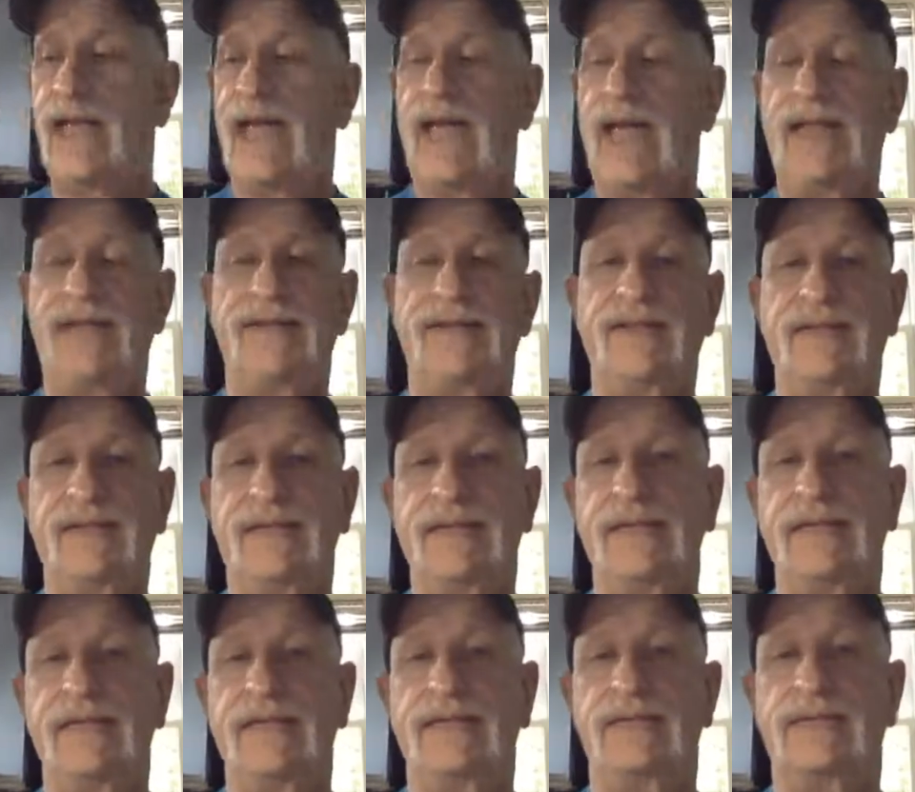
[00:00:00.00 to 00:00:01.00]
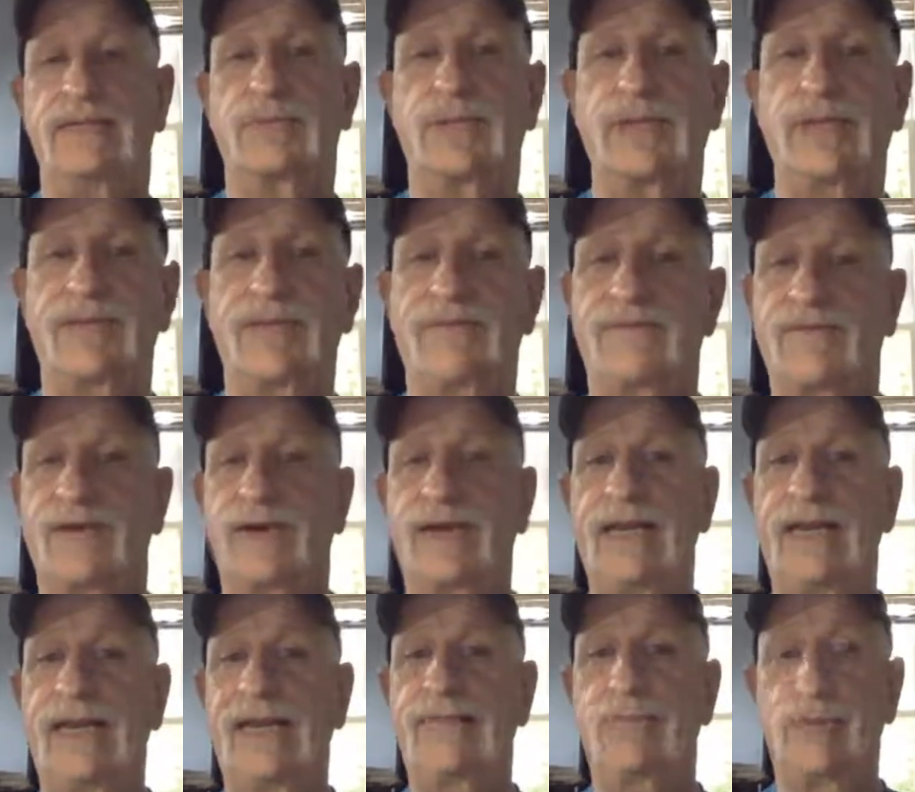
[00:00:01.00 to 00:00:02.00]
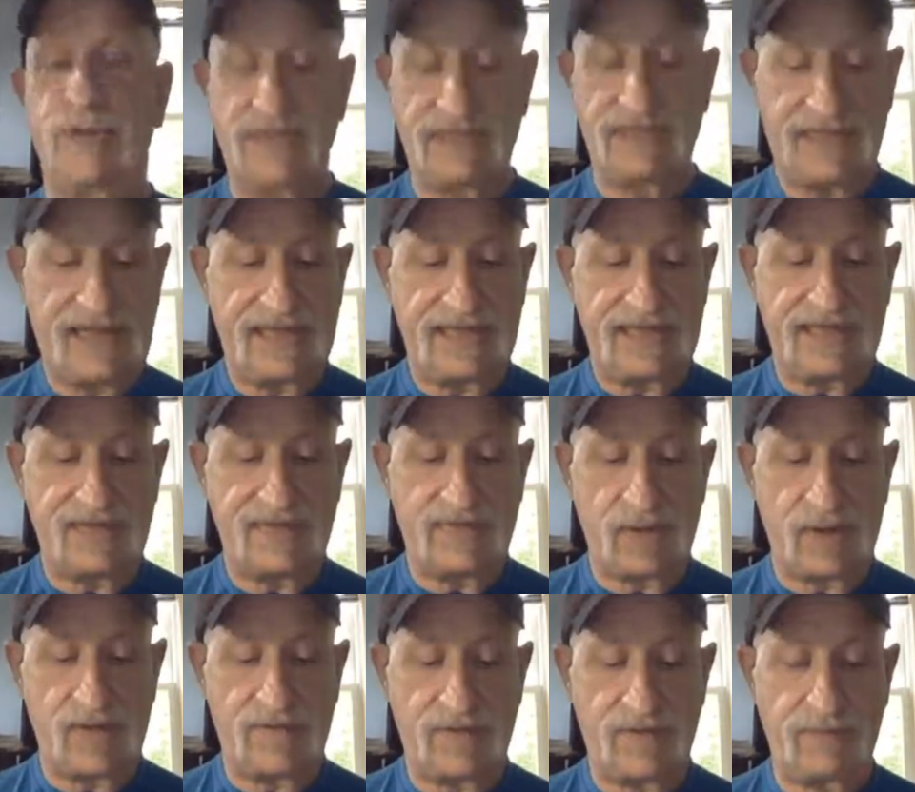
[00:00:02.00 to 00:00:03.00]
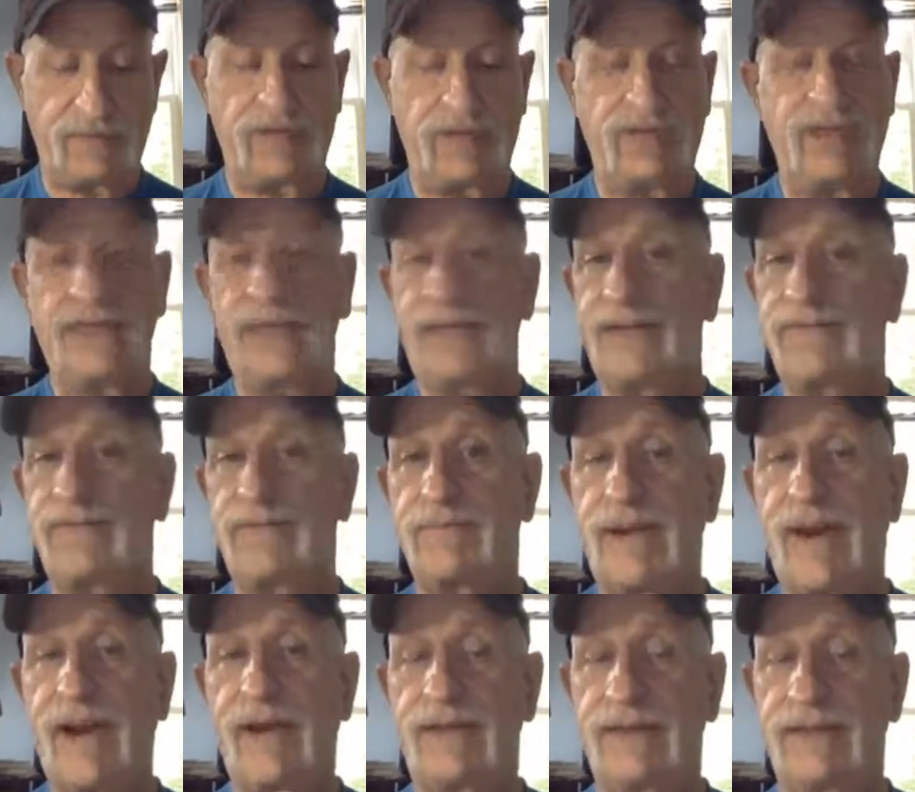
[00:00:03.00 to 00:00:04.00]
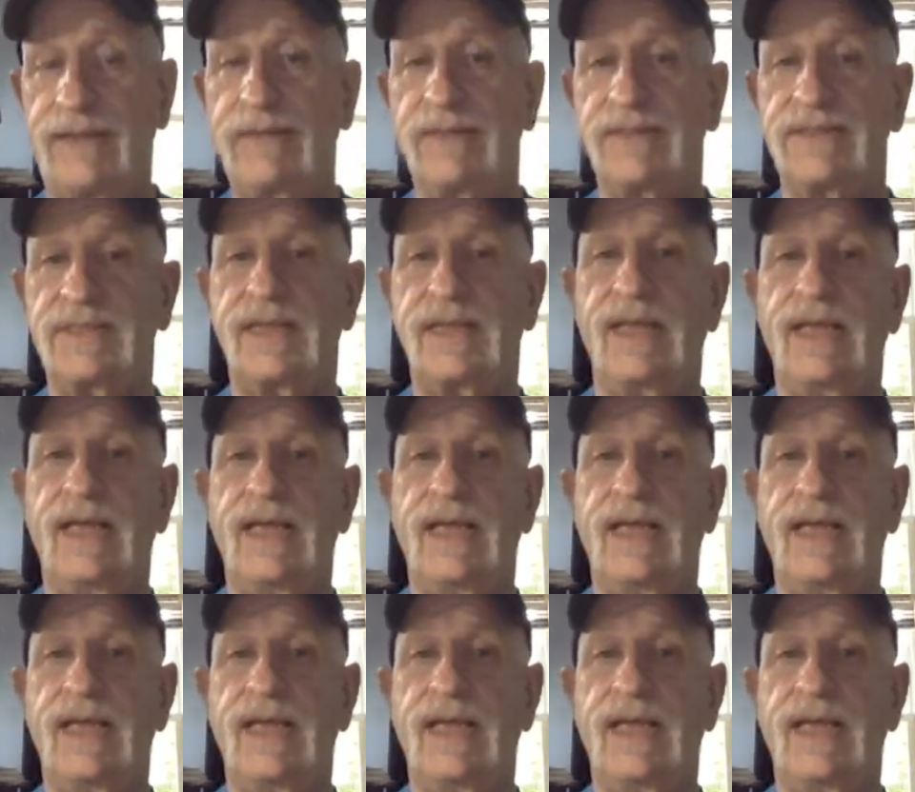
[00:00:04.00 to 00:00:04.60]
And it is really very labor intensive often, particularly for paralegals.